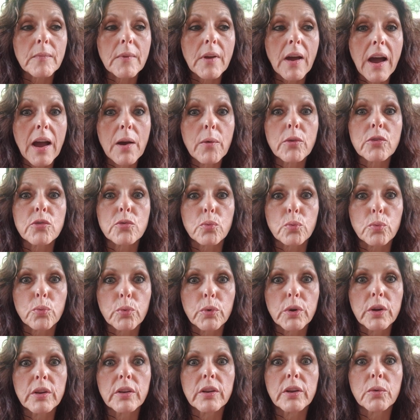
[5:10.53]
I was
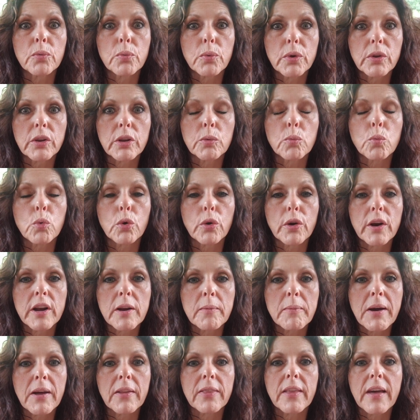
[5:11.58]
really, really worried
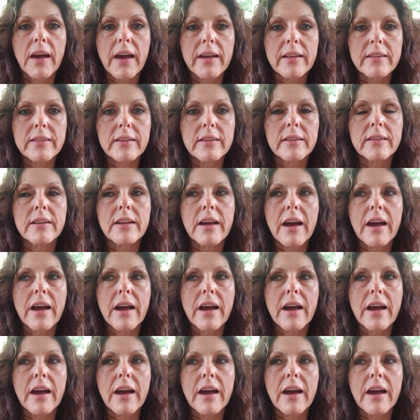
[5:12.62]
about that